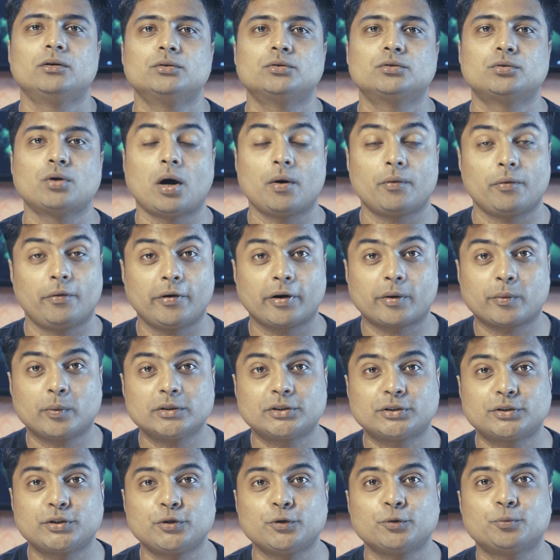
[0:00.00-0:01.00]
So I would
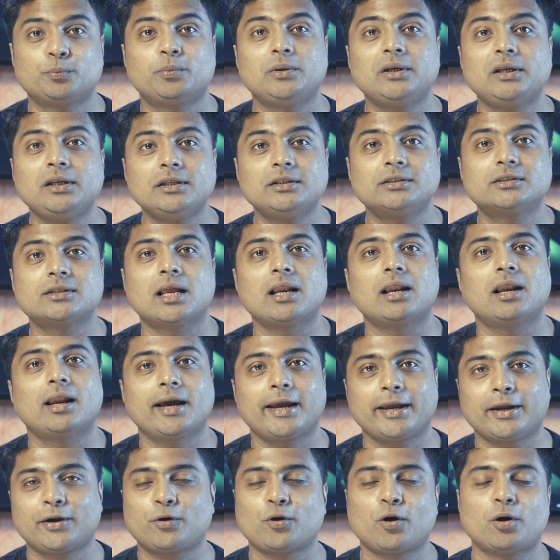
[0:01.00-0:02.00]
request you to please
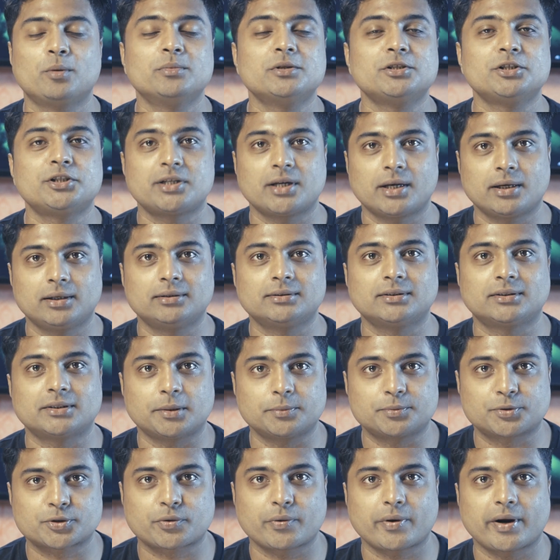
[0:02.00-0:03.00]
like, comment, share and
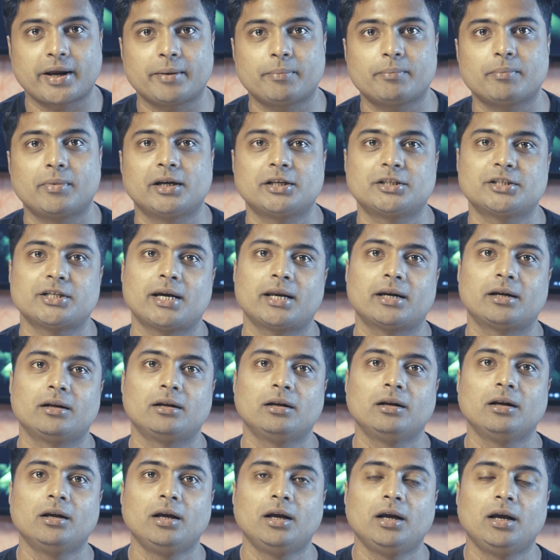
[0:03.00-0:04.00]
subscribe my channel,